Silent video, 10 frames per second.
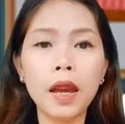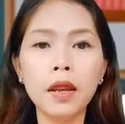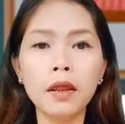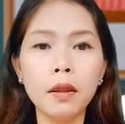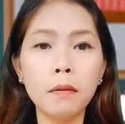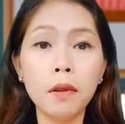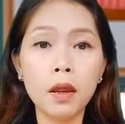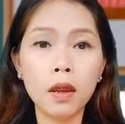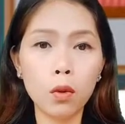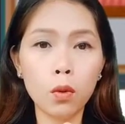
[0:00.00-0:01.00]
year
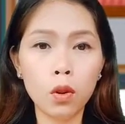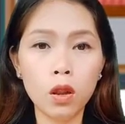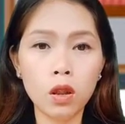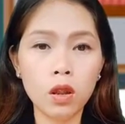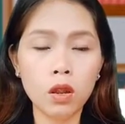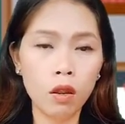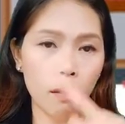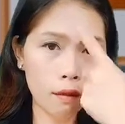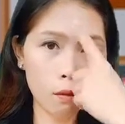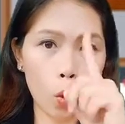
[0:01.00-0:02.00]
and make wishes
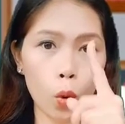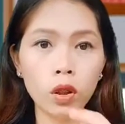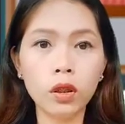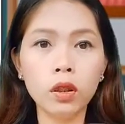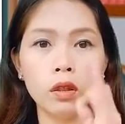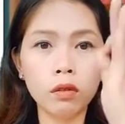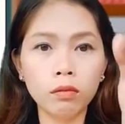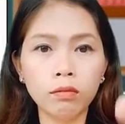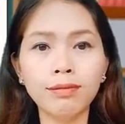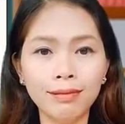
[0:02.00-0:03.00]
for
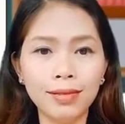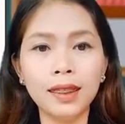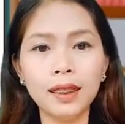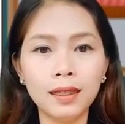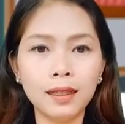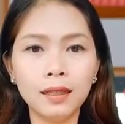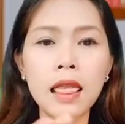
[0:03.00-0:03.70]
this coming year.